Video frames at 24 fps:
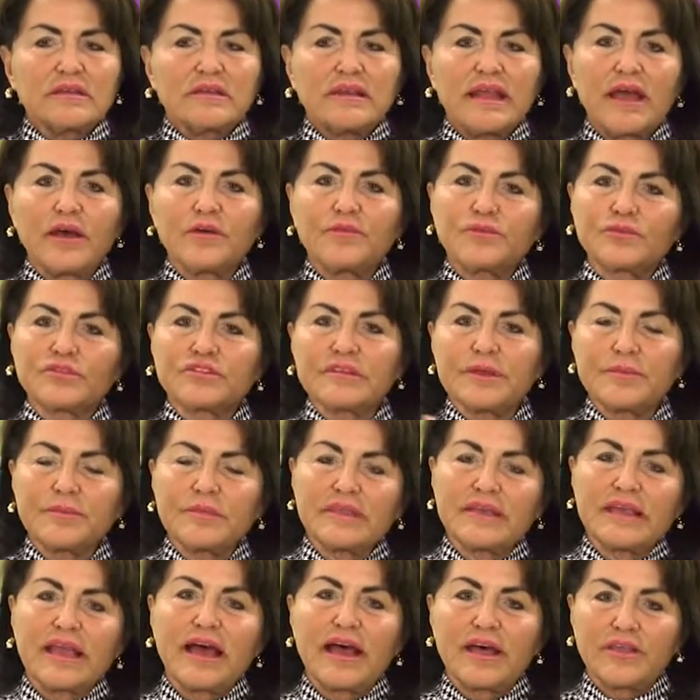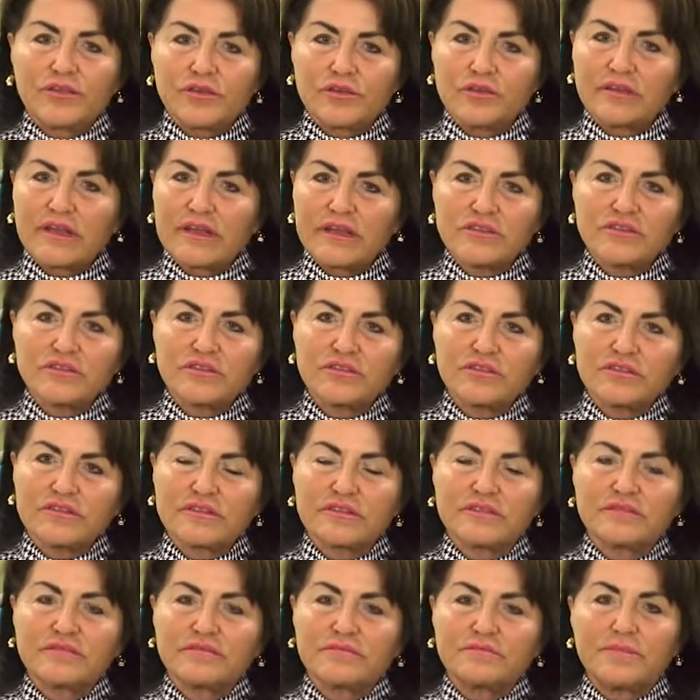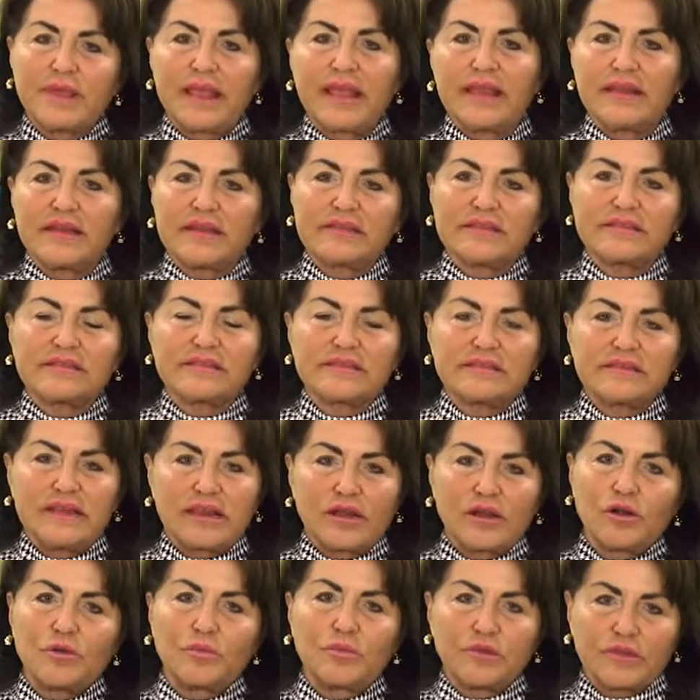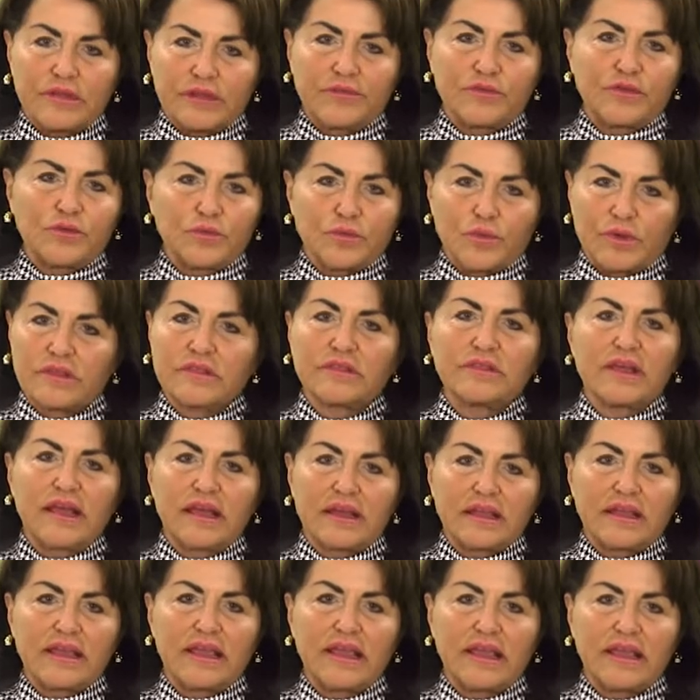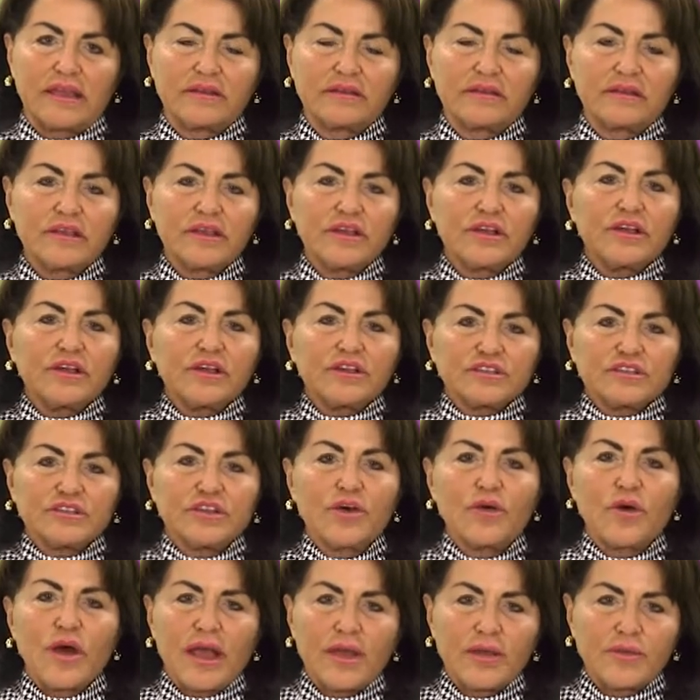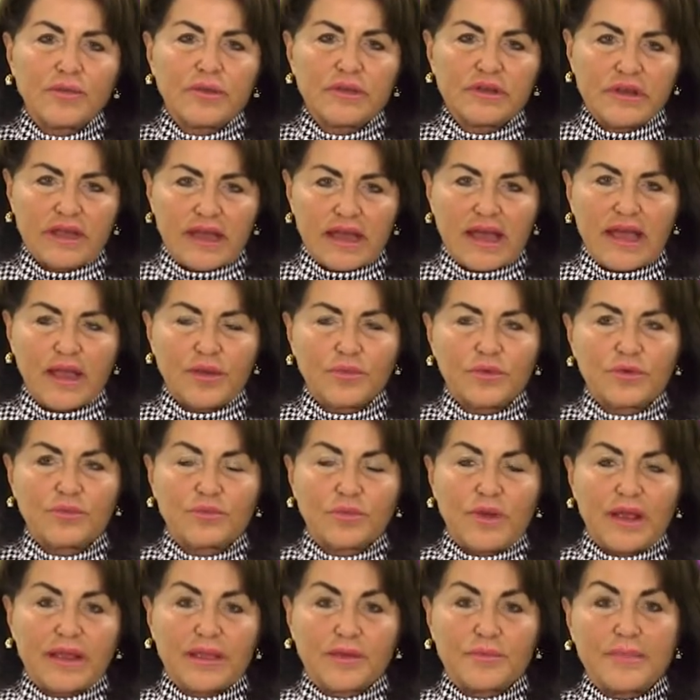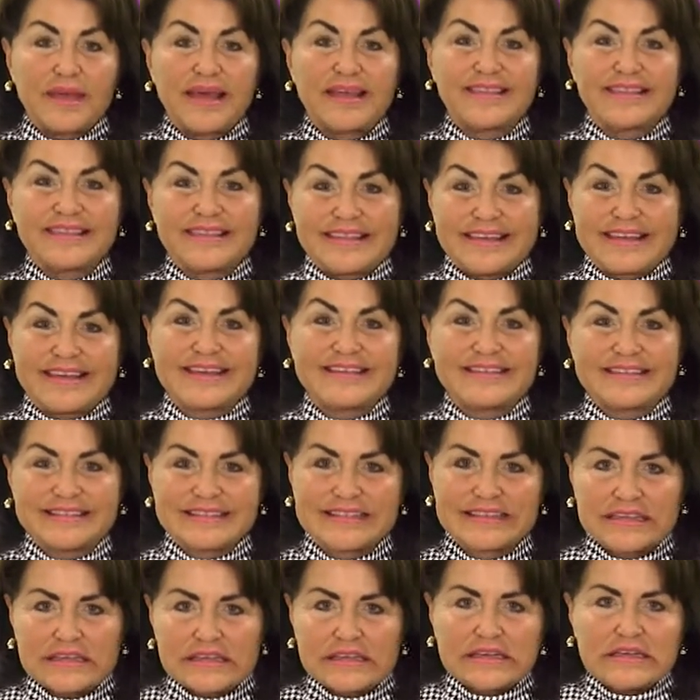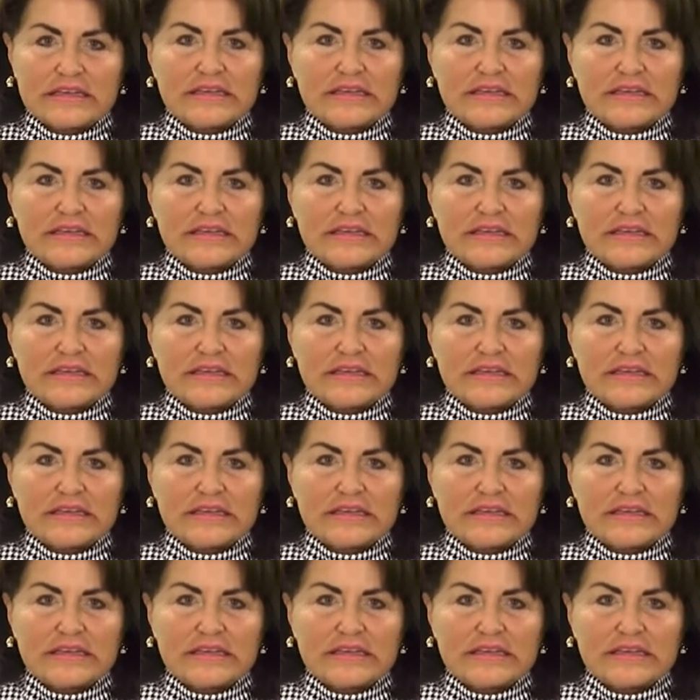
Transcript: Now, for some of the other lasers, pain is terrible even with lidocaine. So I would, I would recommend this.